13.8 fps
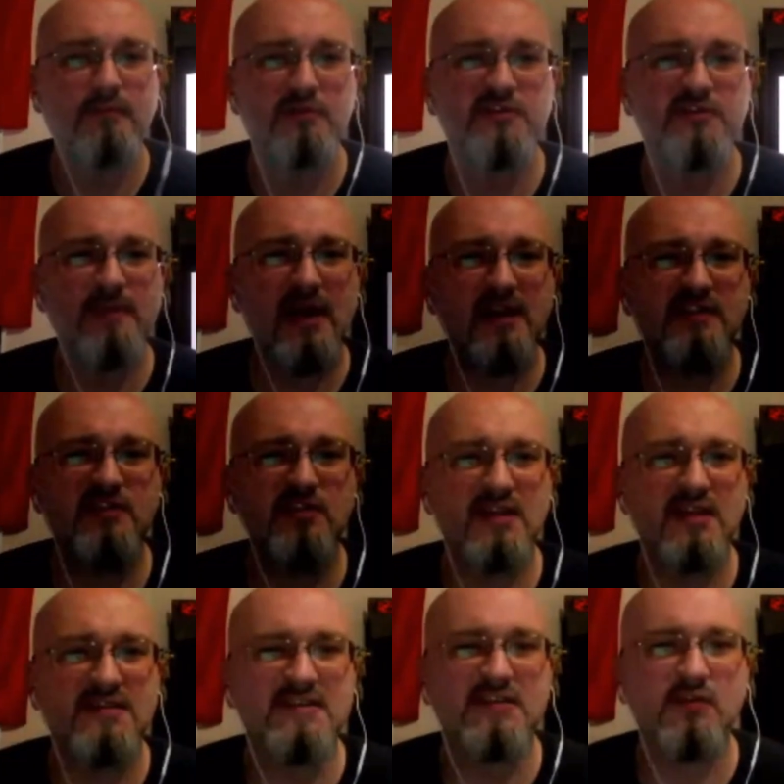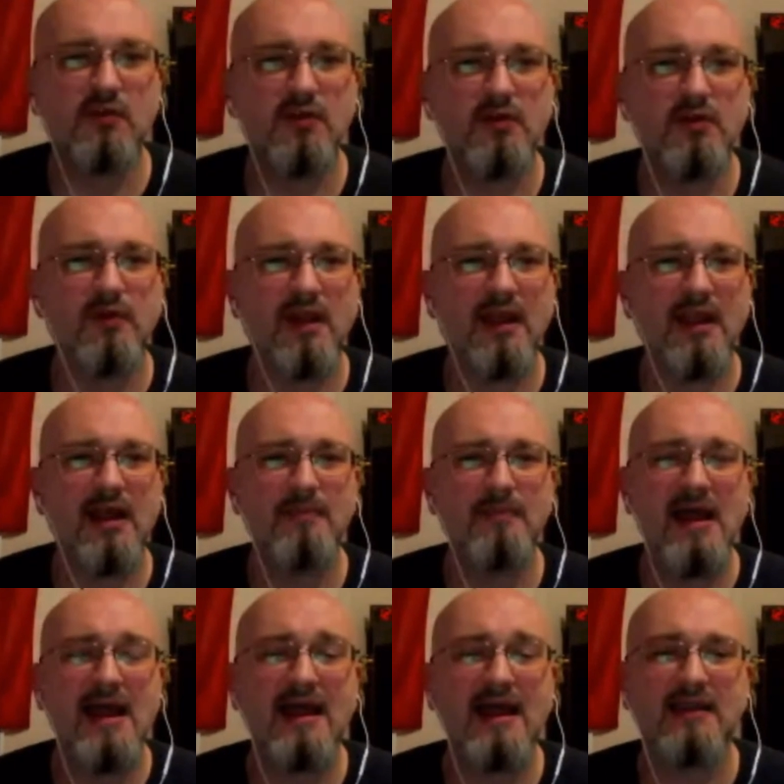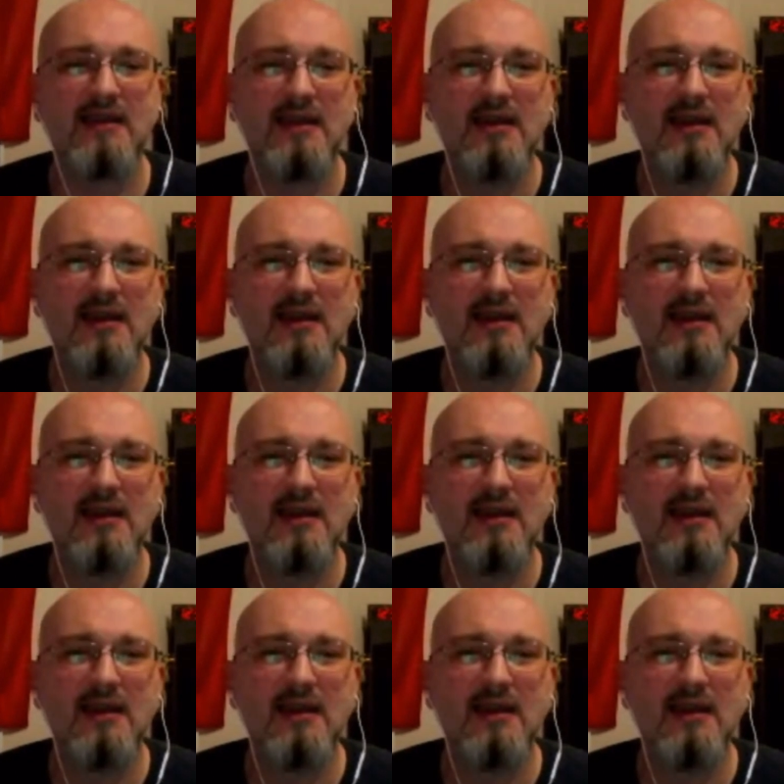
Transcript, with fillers: post-traumatic stress disorder when I got back,